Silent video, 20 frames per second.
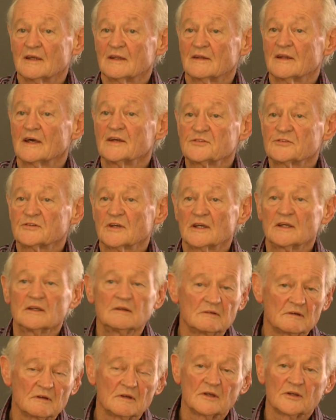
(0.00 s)
They say
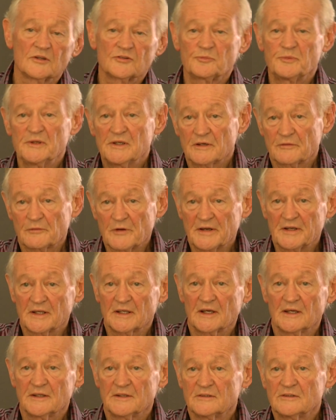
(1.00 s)
it's been
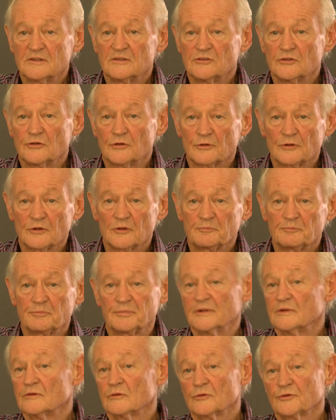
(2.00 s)
eradicated in Europe
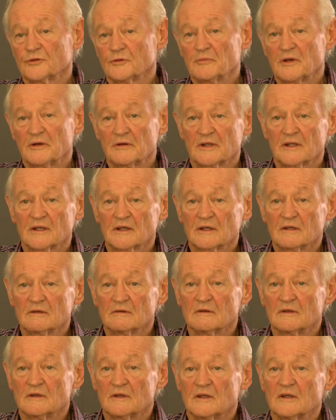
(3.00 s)
and North America.
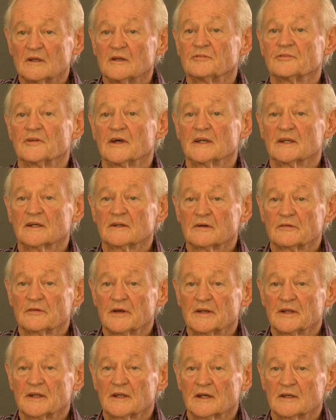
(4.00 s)
If they can
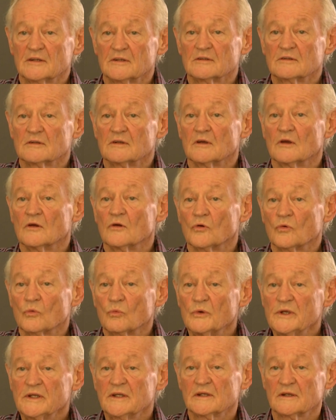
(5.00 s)
eradicate it,
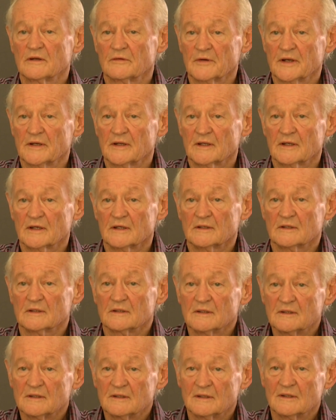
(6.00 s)
we can eradicate it.
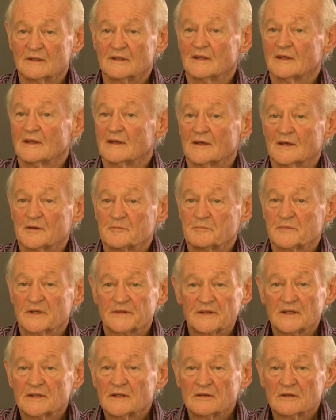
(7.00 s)
But
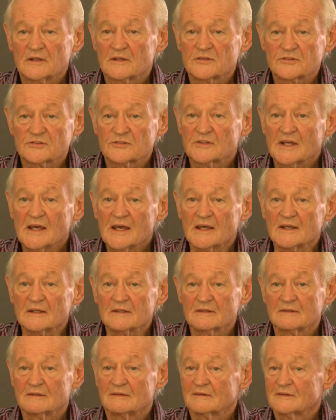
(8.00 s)
they don't
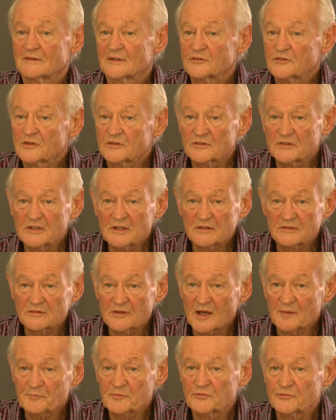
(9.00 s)
understand that the
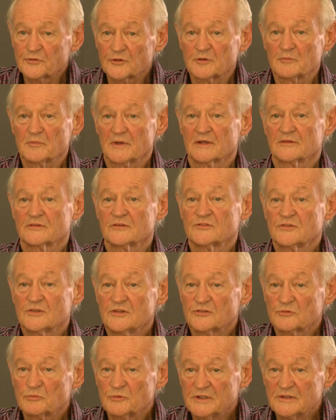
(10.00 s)
type of foot and mouth
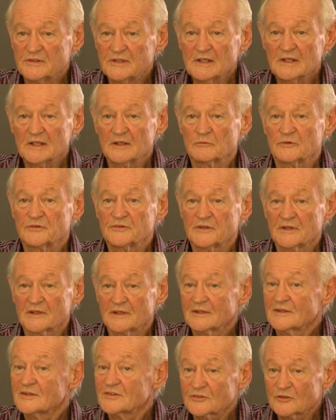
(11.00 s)
disease we're dealing with
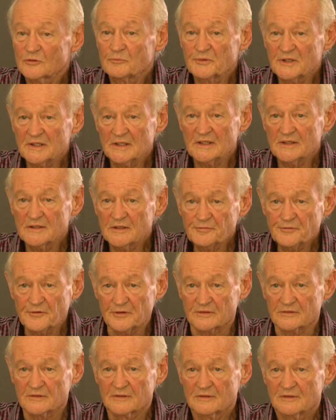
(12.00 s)
here is completely
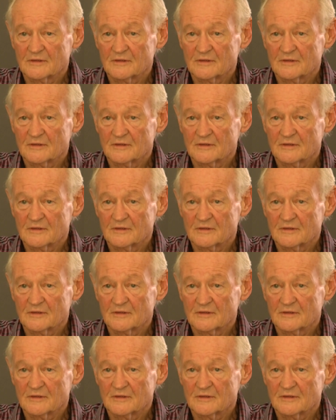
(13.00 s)
different.